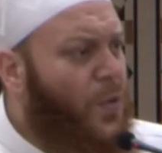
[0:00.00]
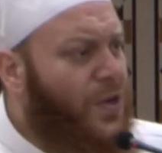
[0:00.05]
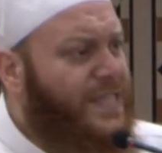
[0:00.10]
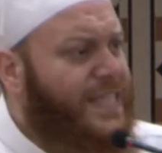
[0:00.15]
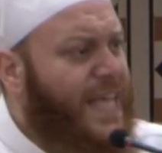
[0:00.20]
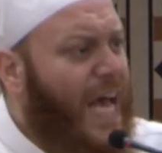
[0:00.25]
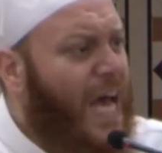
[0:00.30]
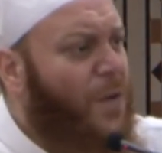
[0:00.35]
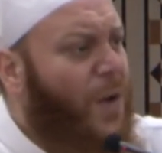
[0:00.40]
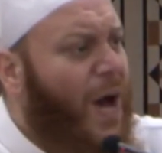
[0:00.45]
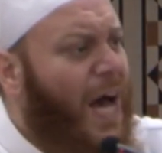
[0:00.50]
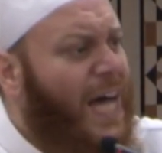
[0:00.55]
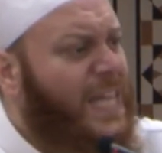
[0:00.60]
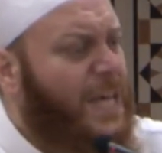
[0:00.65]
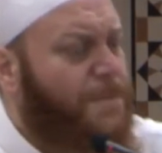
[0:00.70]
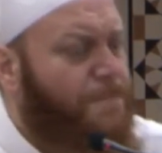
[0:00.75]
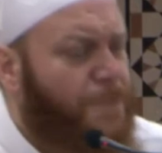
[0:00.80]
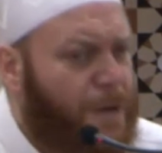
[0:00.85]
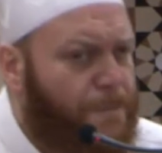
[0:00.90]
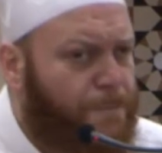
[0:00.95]
we say what
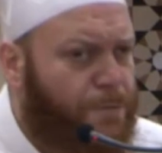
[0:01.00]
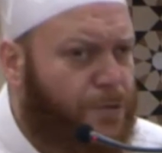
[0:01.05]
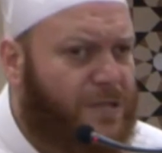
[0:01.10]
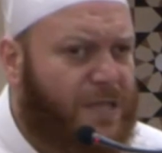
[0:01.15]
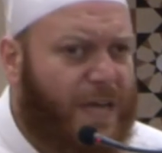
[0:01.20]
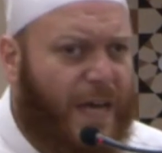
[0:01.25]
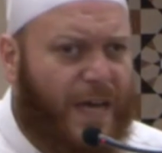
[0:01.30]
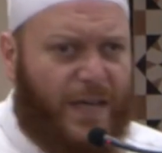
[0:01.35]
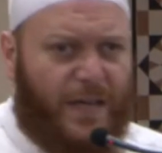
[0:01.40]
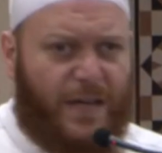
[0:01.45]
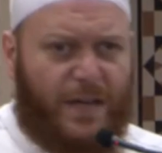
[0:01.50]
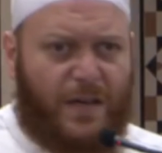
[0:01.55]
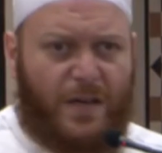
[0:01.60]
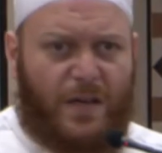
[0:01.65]
other people say.